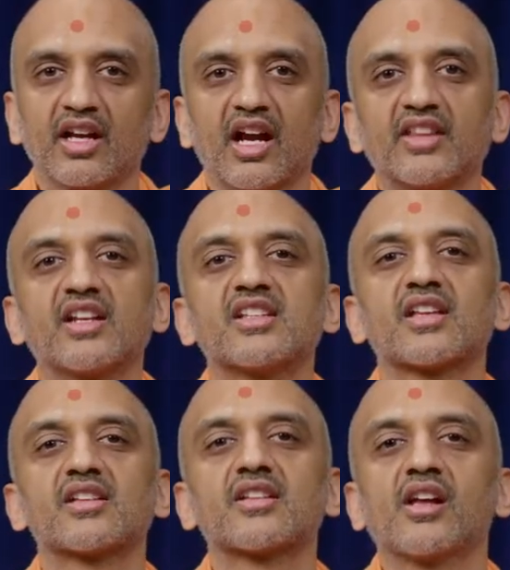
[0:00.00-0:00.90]
And then he
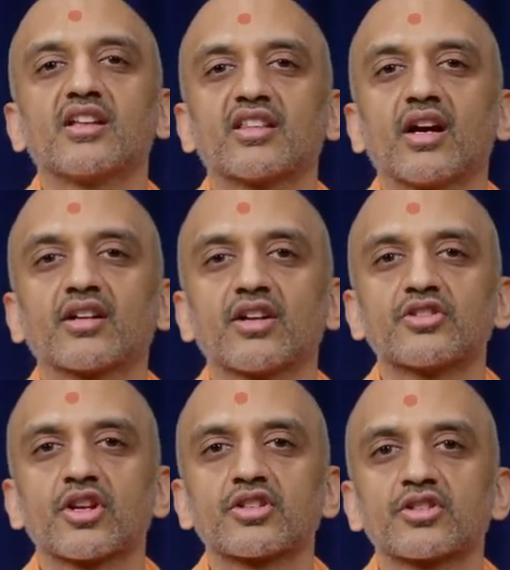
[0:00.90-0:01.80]
says, Yatha
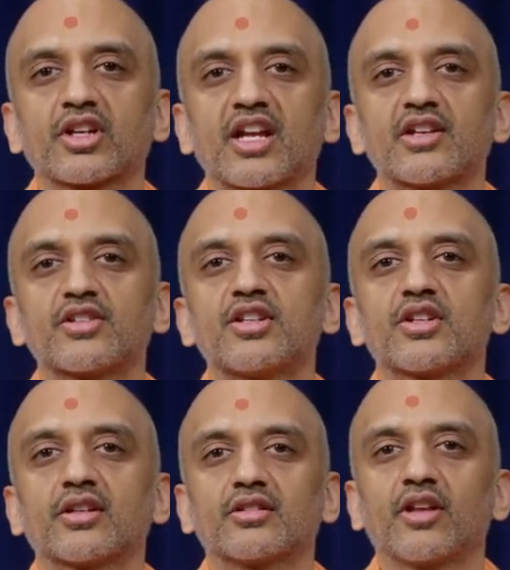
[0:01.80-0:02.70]
Kanshascha Keshicha